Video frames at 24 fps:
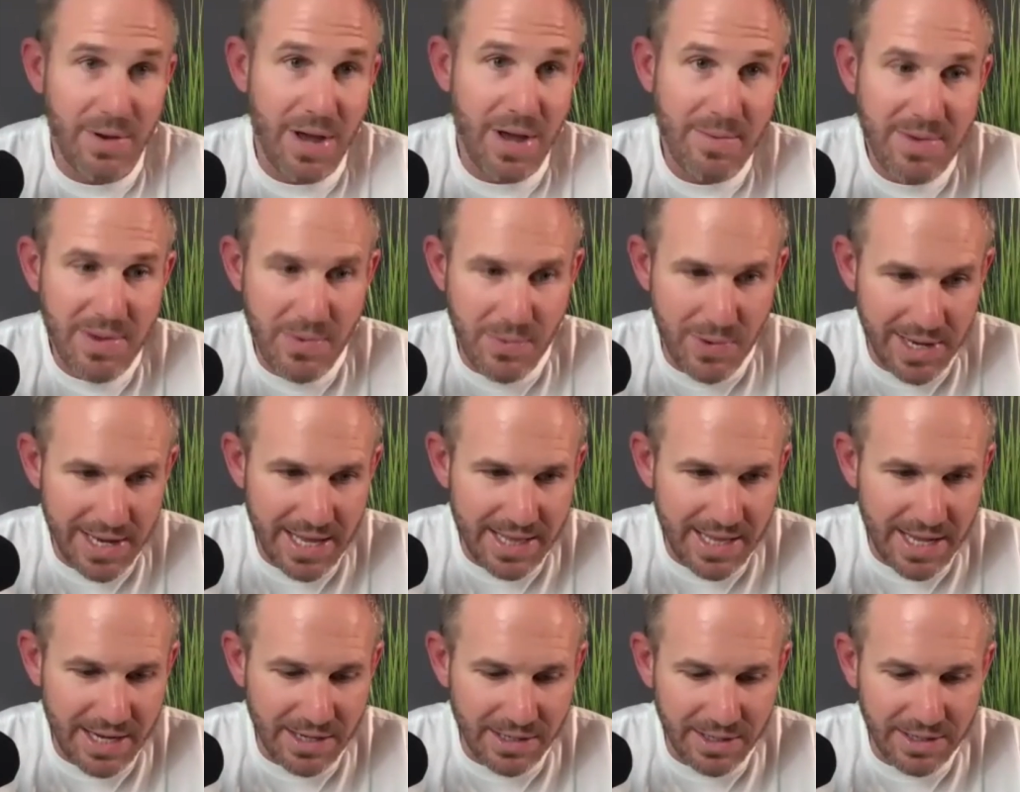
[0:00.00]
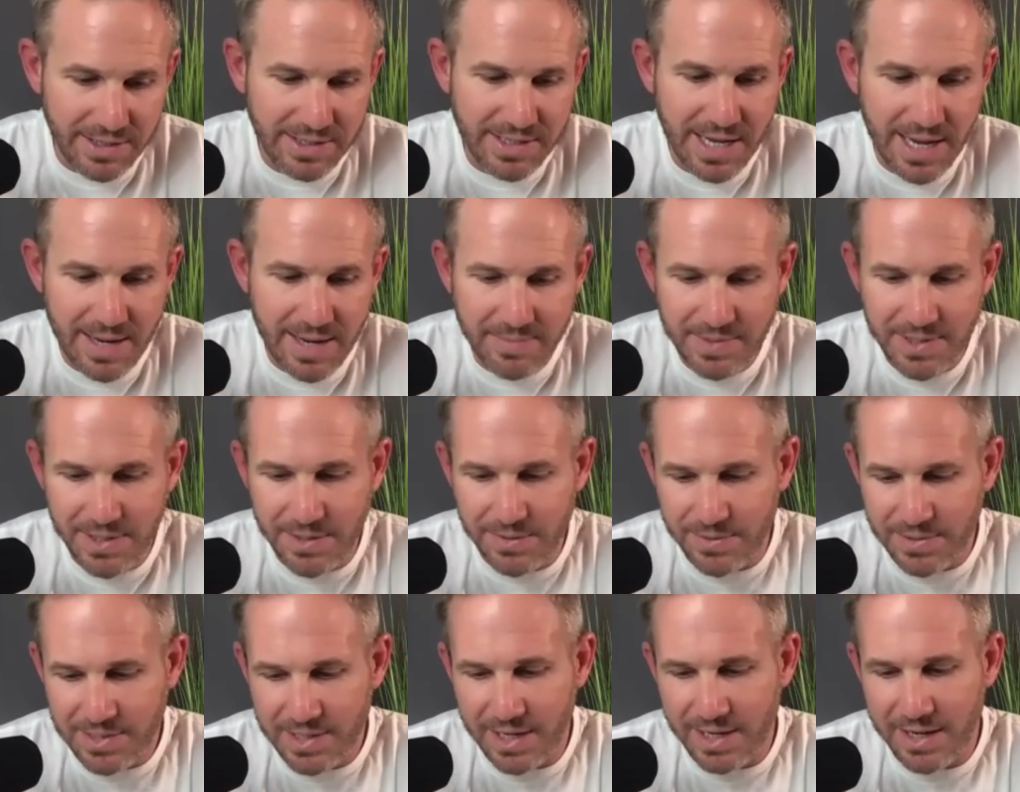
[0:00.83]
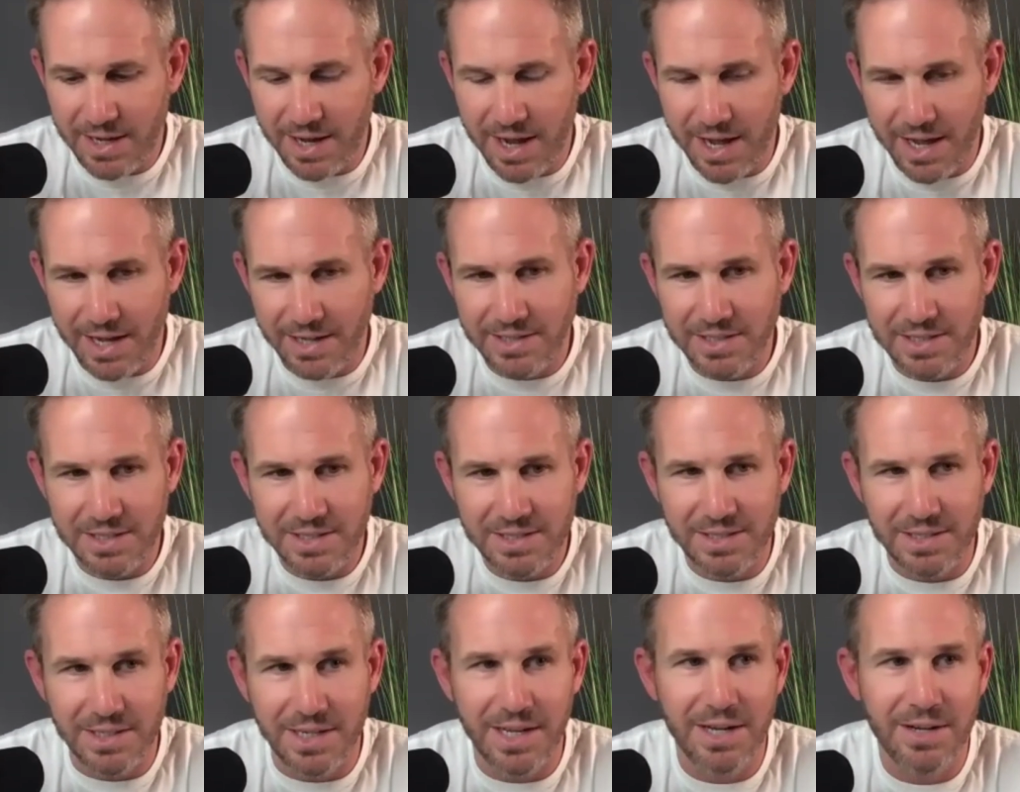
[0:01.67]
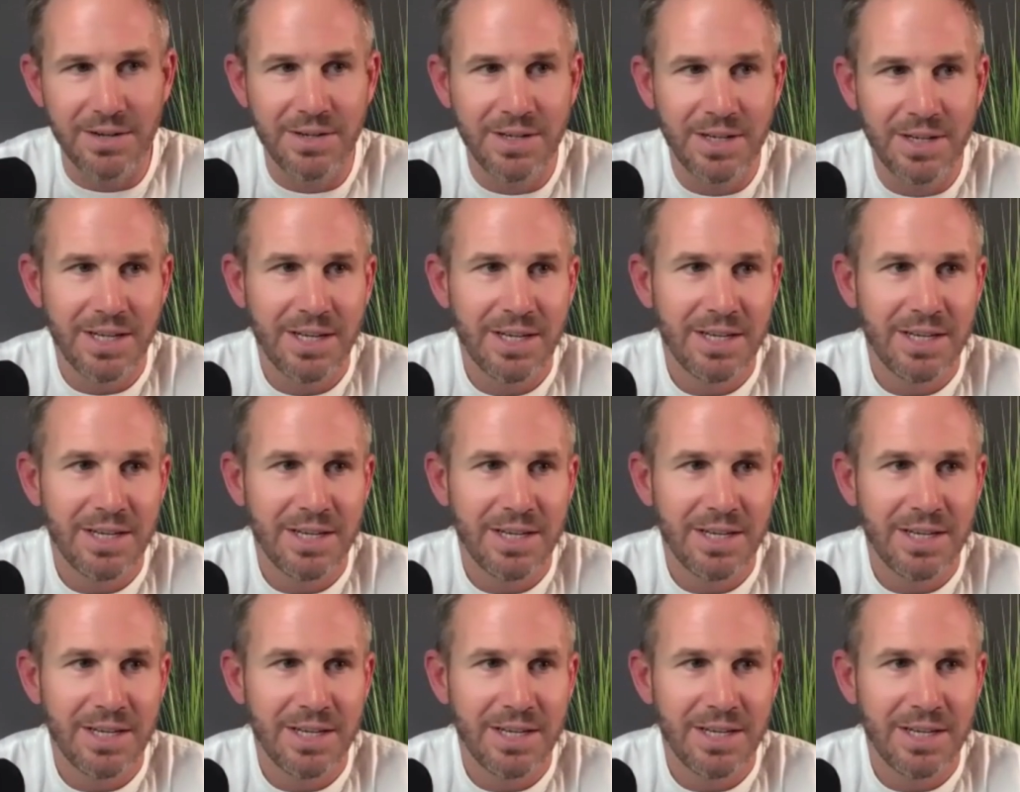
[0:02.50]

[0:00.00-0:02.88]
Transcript: I mean, we get that all the time too. It's like, ah, oh, just, you know,